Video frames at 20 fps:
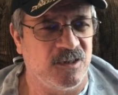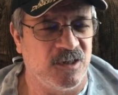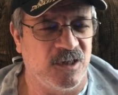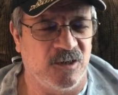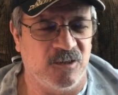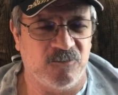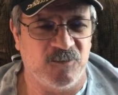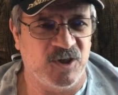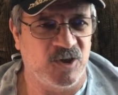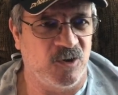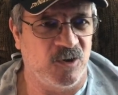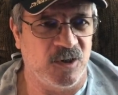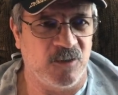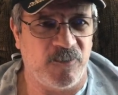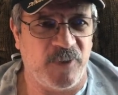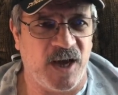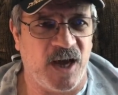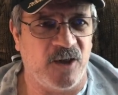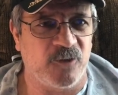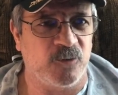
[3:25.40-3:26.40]
helped me go to the
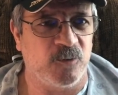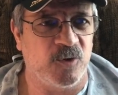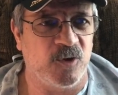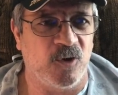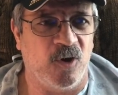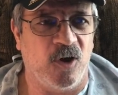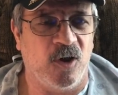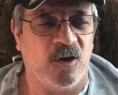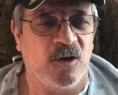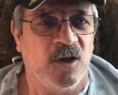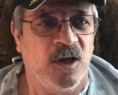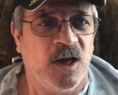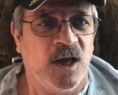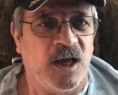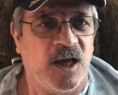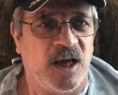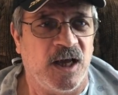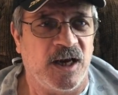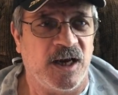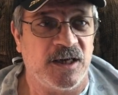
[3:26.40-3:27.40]
bathroom and all.
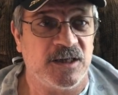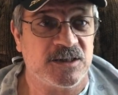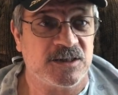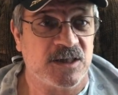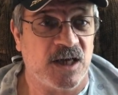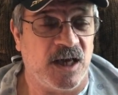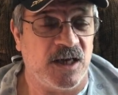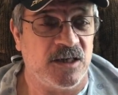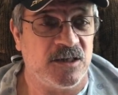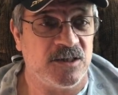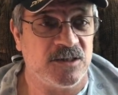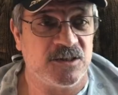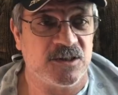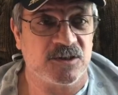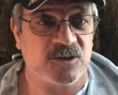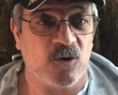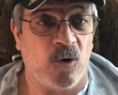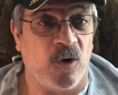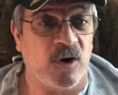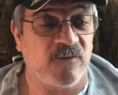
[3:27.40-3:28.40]
And I decided to
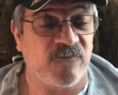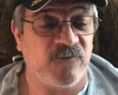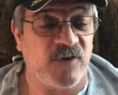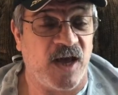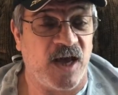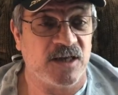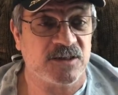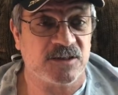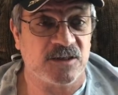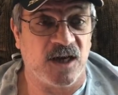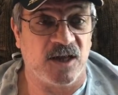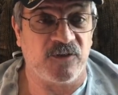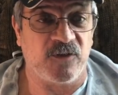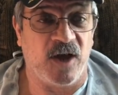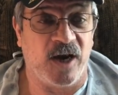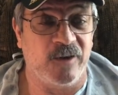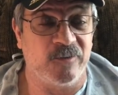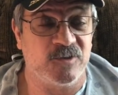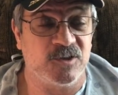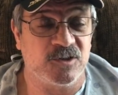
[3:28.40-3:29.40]
just go on a fast. And I
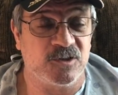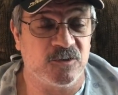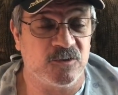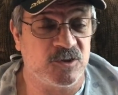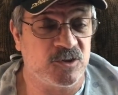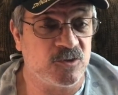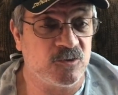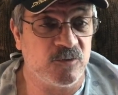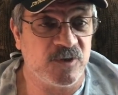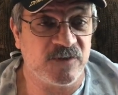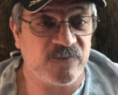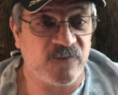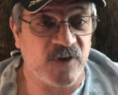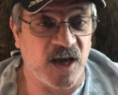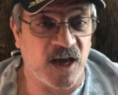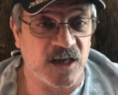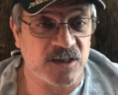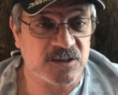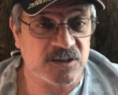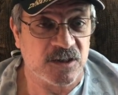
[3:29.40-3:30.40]
thought I would just do a two week
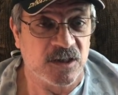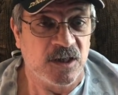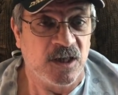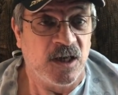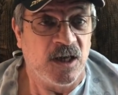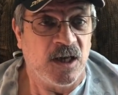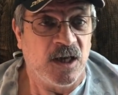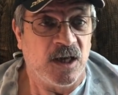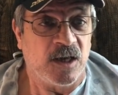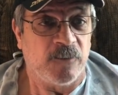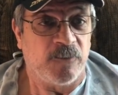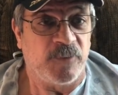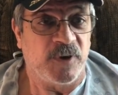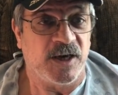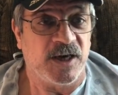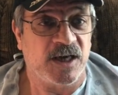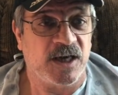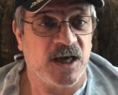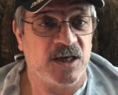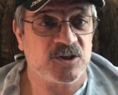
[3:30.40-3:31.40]
fast,
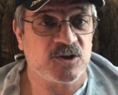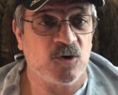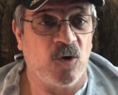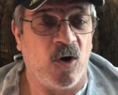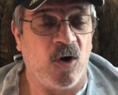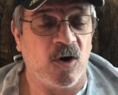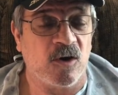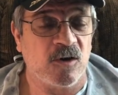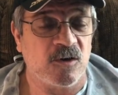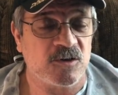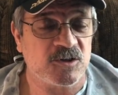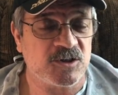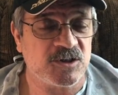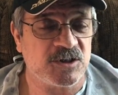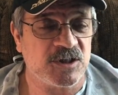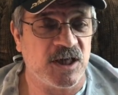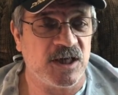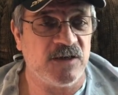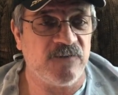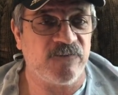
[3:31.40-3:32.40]
but it got so hard on her.
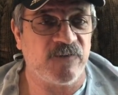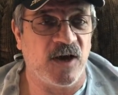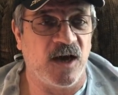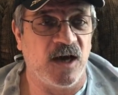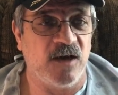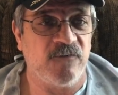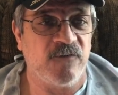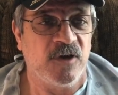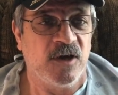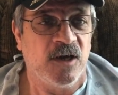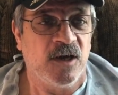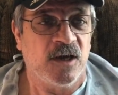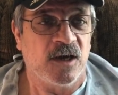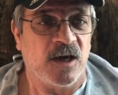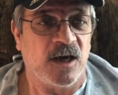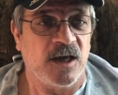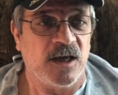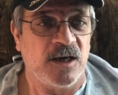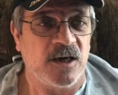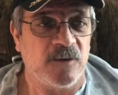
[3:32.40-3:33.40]
She's 85.
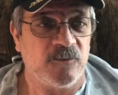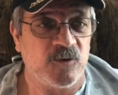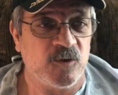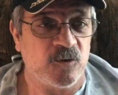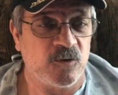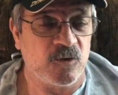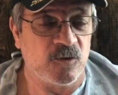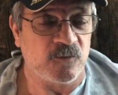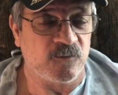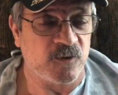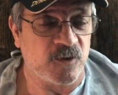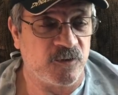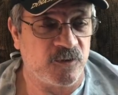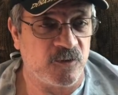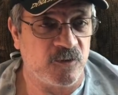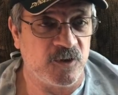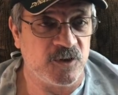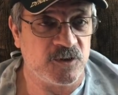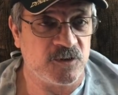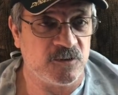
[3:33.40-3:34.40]
I ended up doing over a
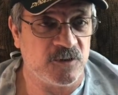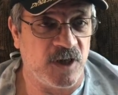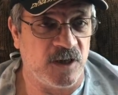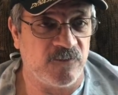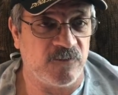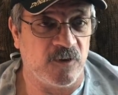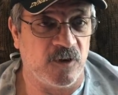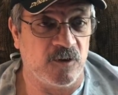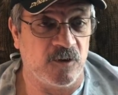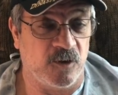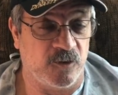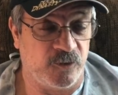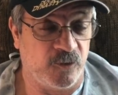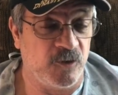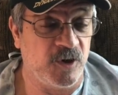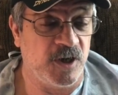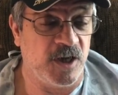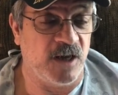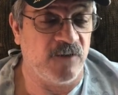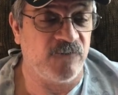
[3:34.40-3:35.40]
32 day, a
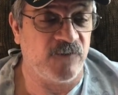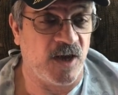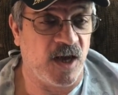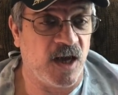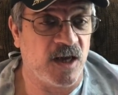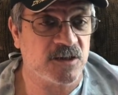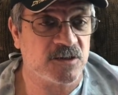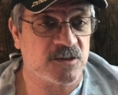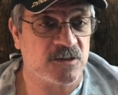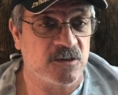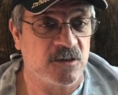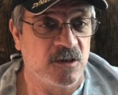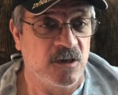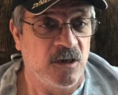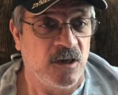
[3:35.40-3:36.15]
30 day fast,